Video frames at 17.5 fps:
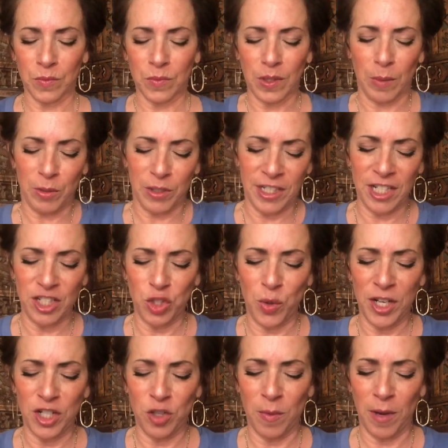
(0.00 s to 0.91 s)
Pretend to
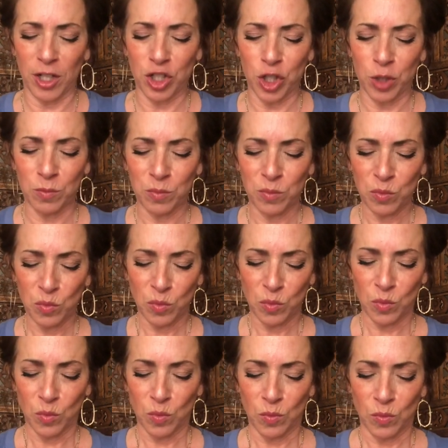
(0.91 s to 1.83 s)
eat too much.
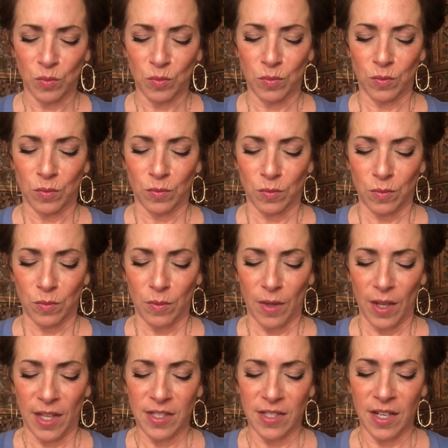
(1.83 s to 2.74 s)

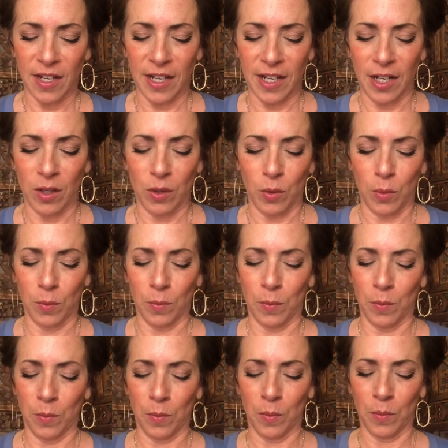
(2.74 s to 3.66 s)
And suck it in.
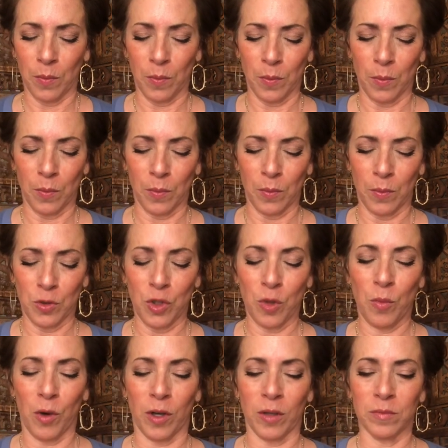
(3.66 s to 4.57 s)
2
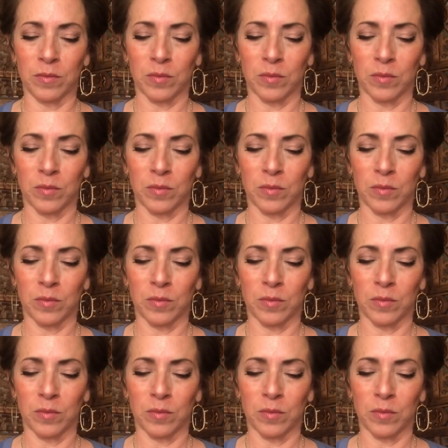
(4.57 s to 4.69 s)
more.